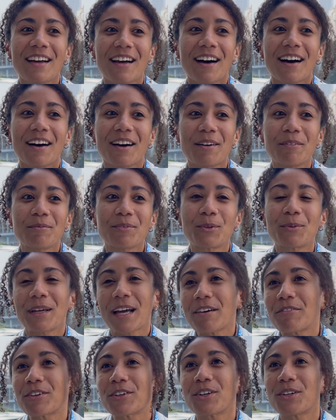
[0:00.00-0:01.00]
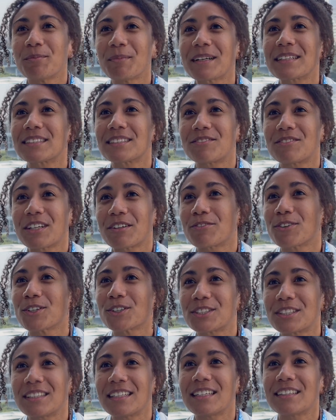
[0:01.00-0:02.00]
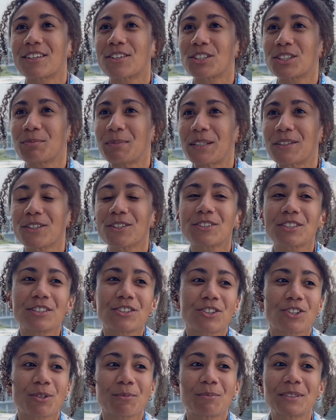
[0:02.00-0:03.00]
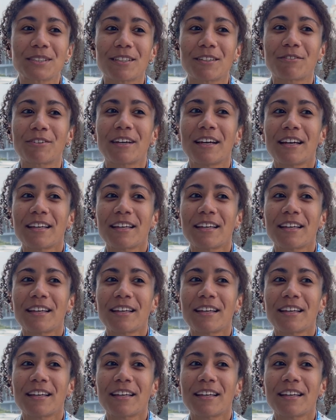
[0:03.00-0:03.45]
Do we have a good mix of diversity in our speakers in terms of